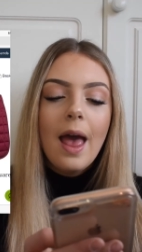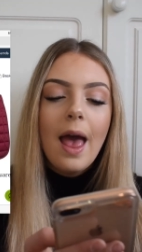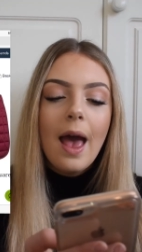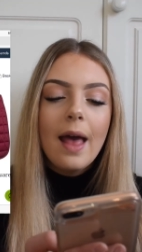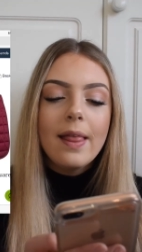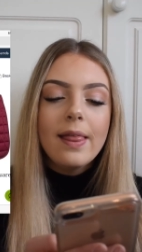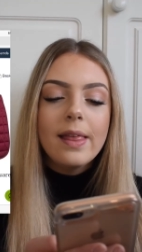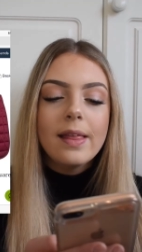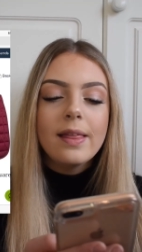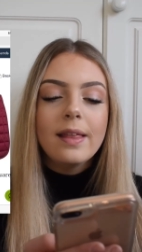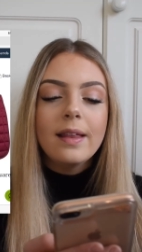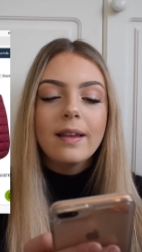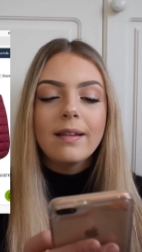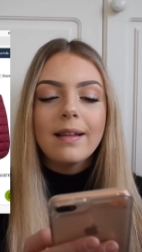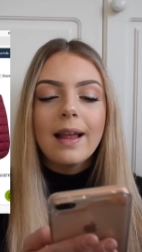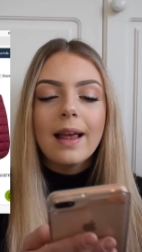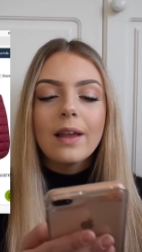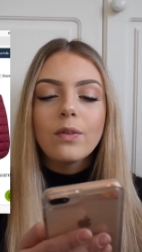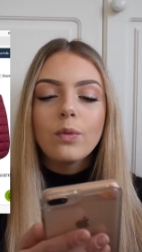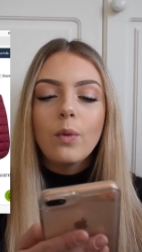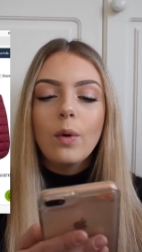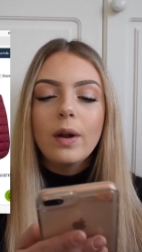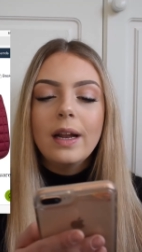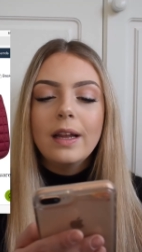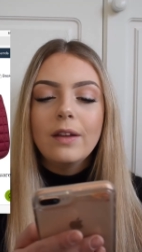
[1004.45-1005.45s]
And then this
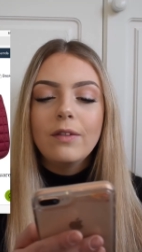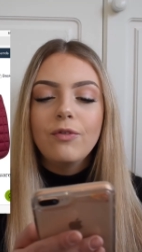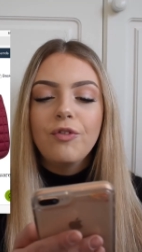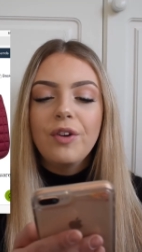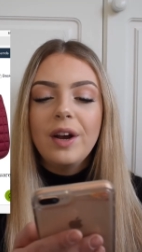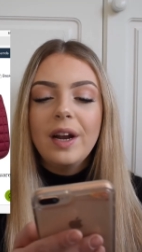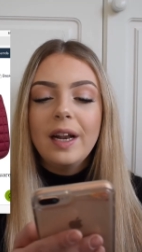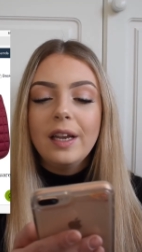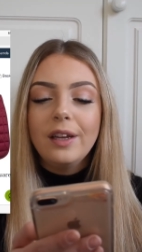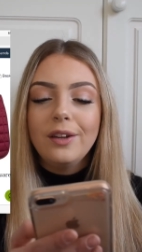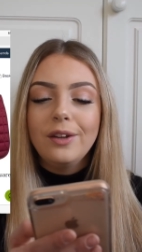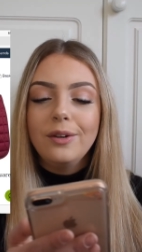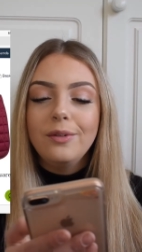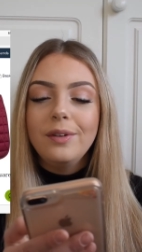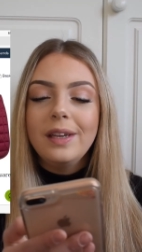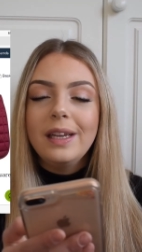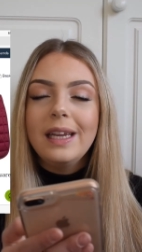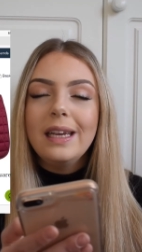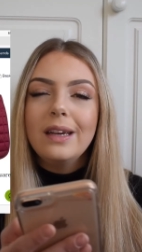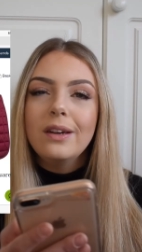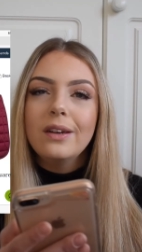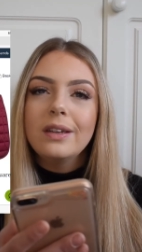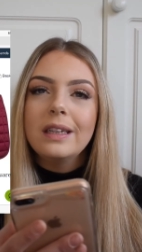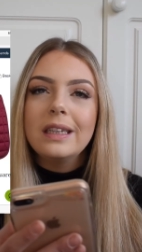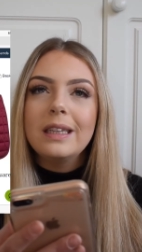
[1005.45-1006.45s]
last one is really
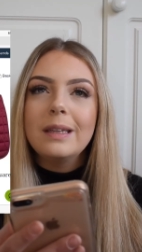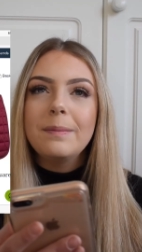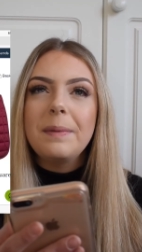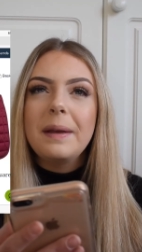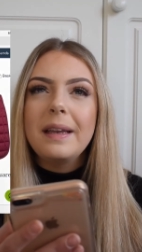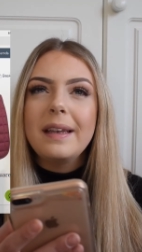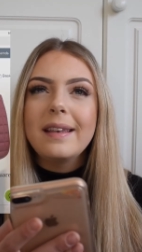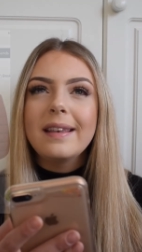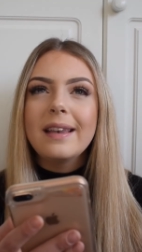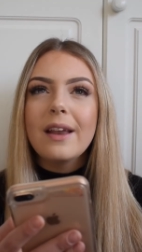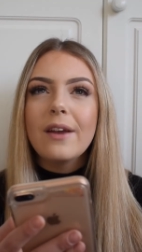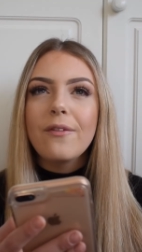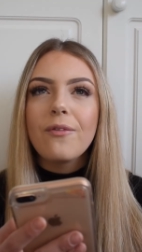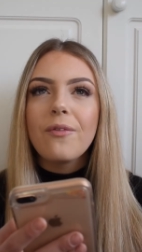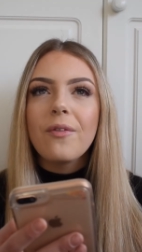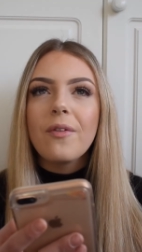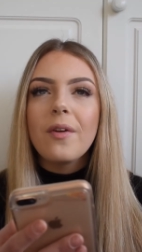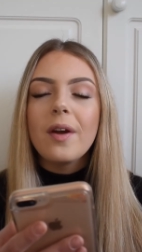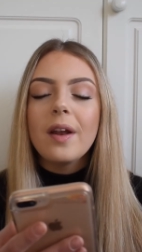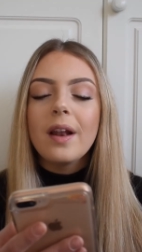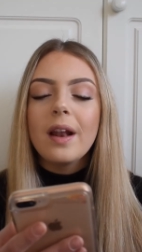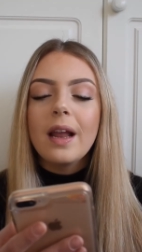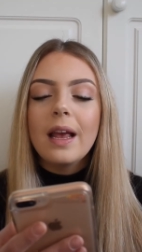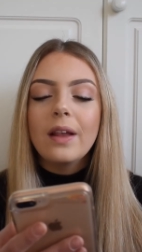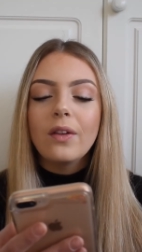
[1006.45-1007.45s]
unique, so it's a bit
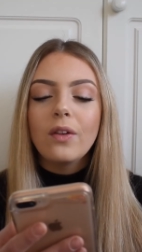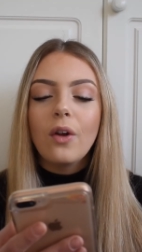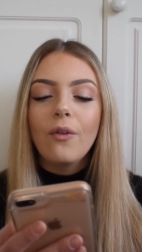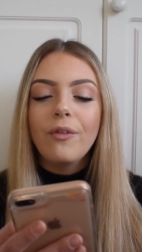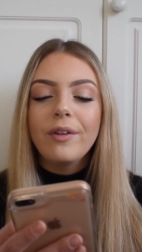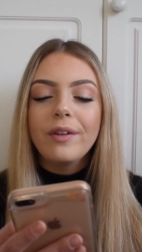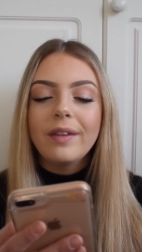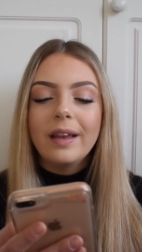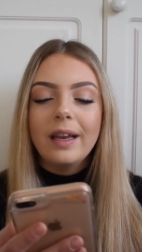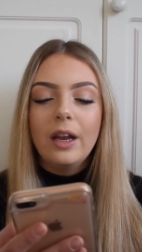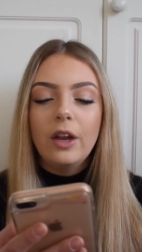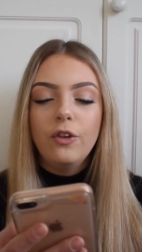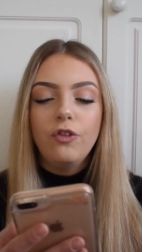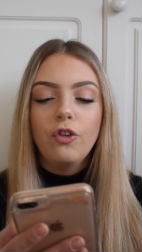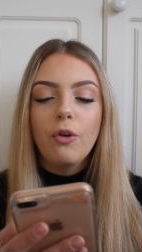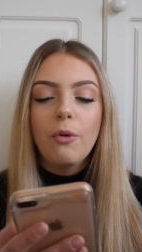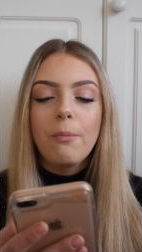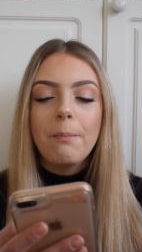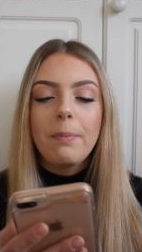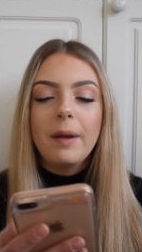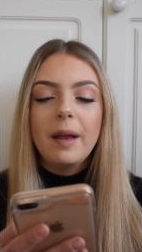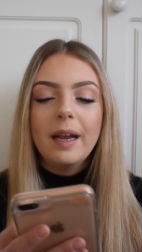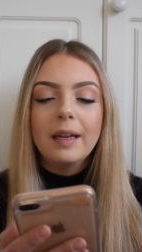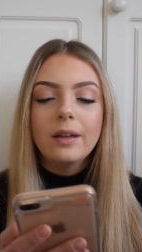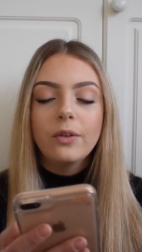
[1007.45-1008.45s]
different. It's obviously a
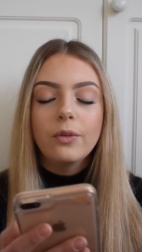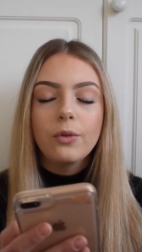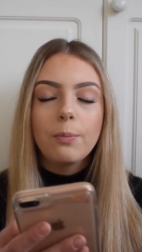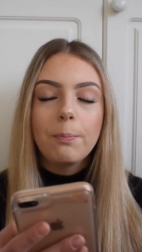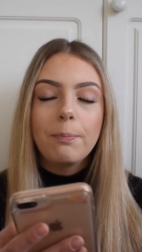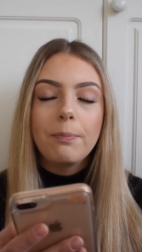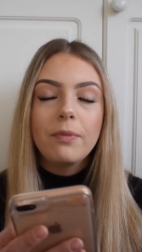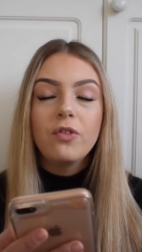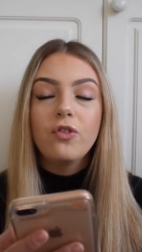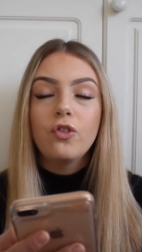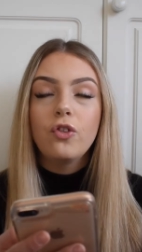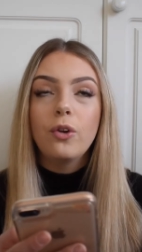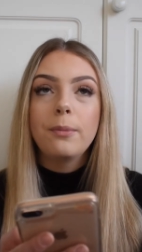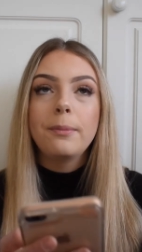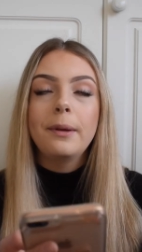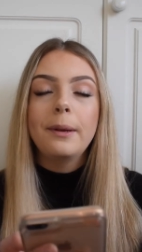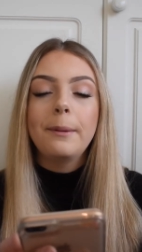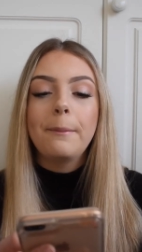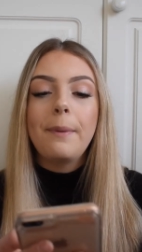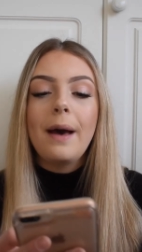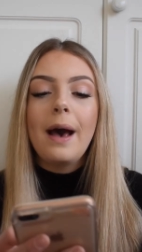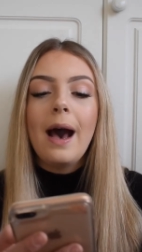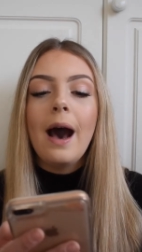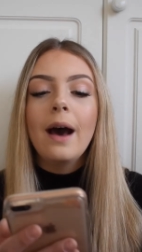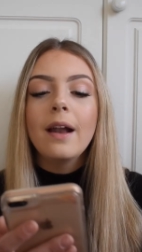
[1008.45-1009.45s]
jumping
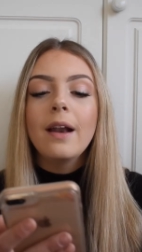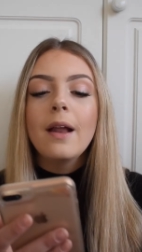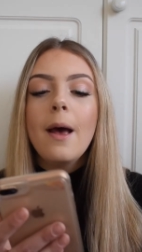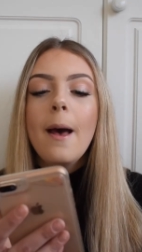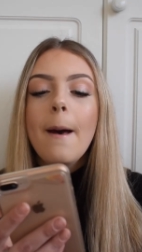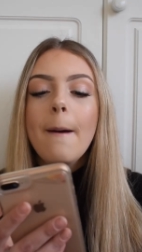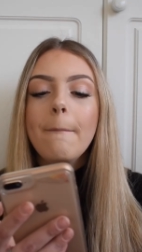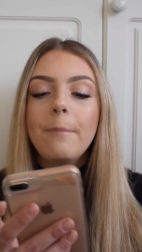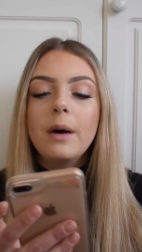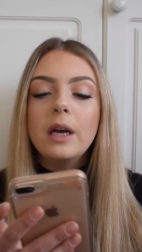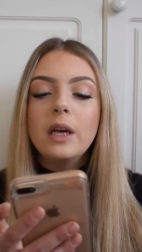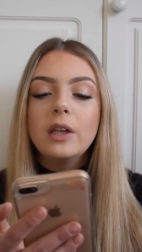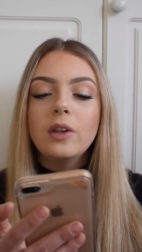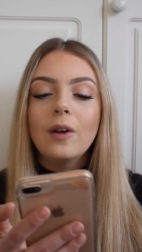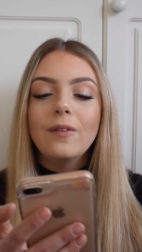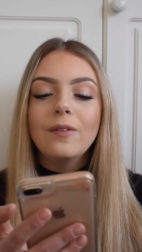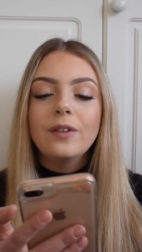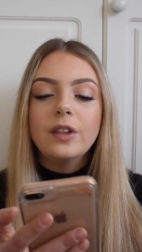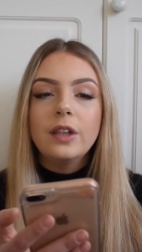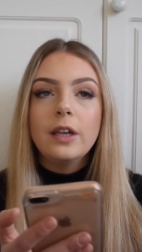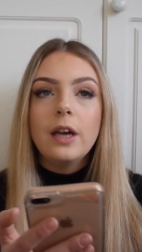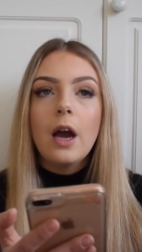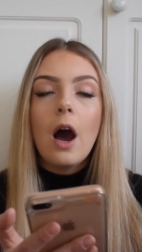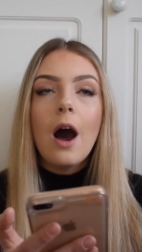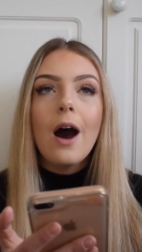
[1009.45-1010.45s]
pad, but it's
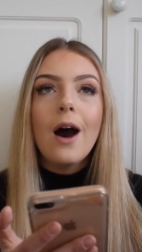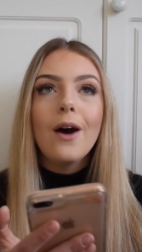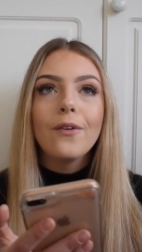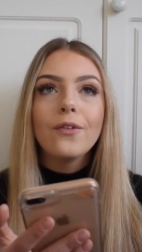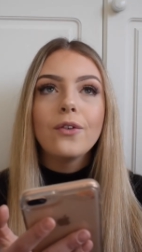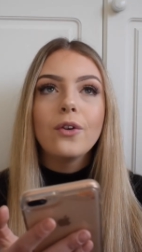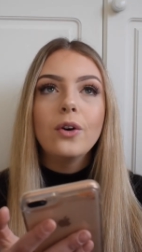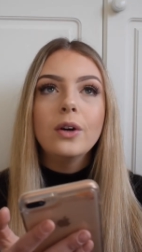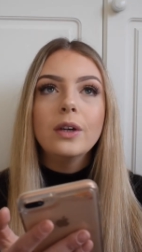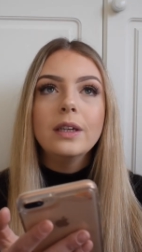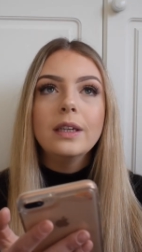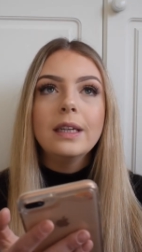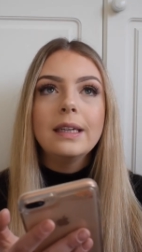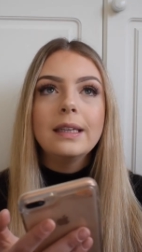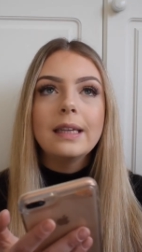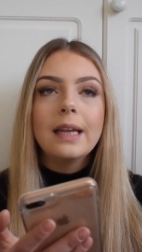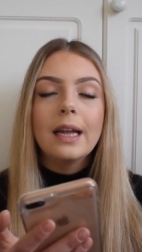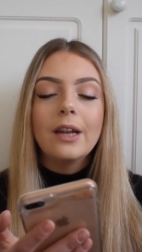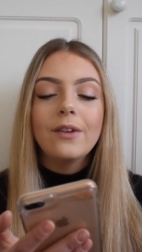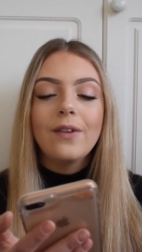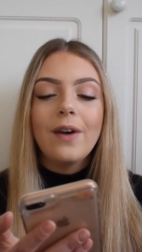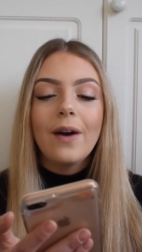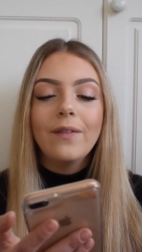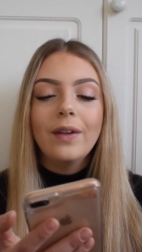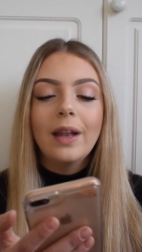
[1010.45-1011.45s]
obviously half cut instead
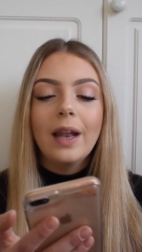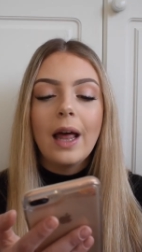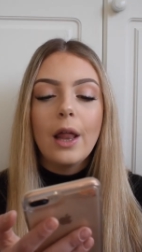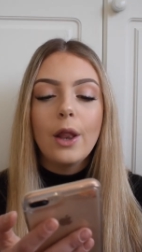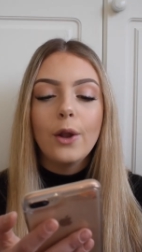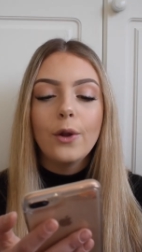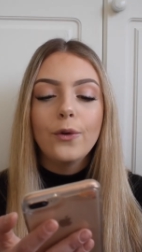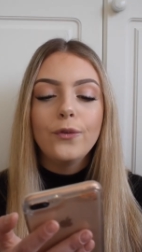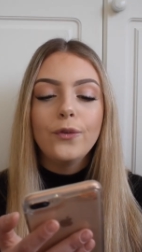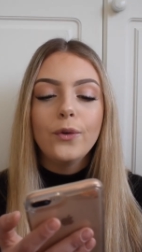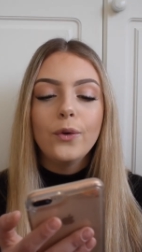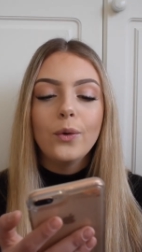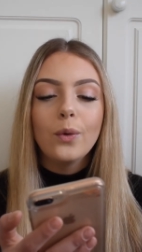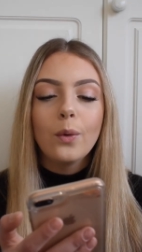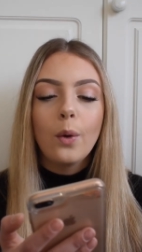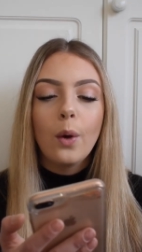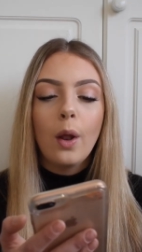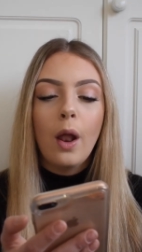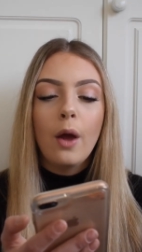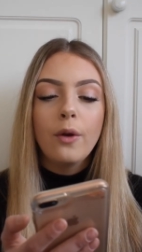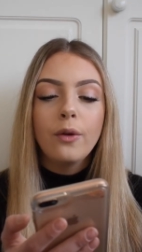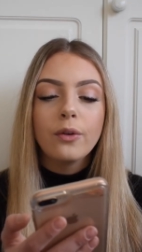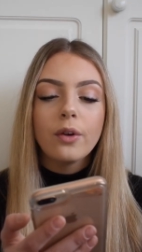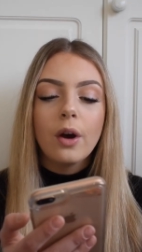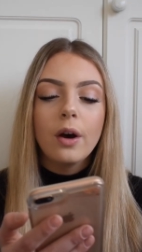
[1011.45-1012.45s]
of having like the full
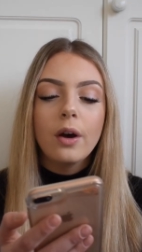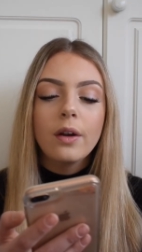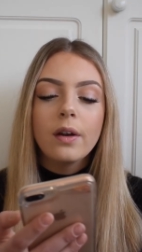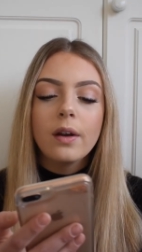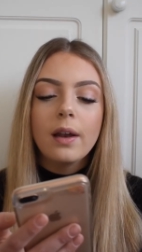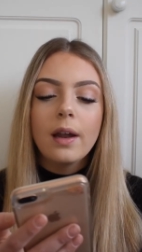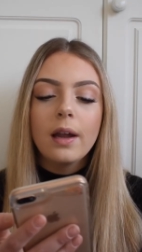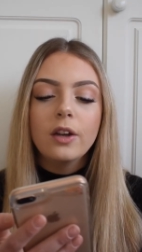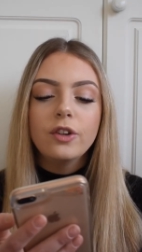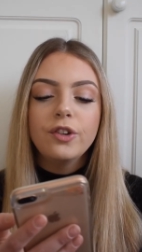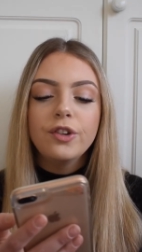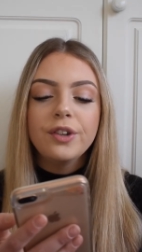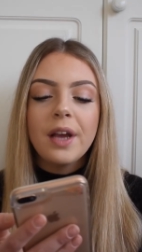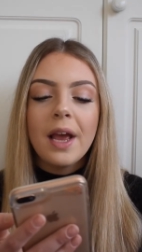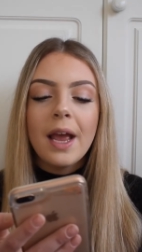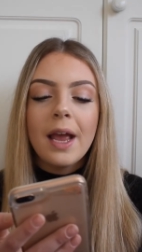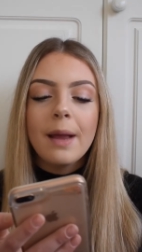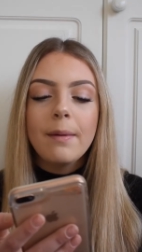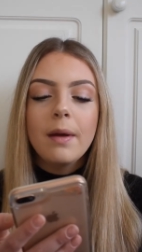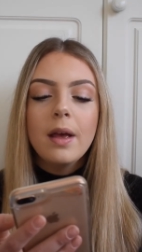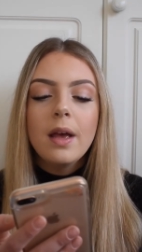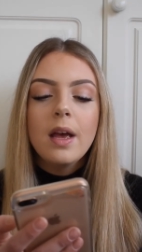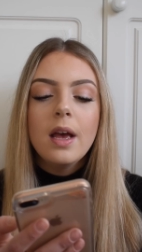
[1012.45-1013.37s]
close contact shape.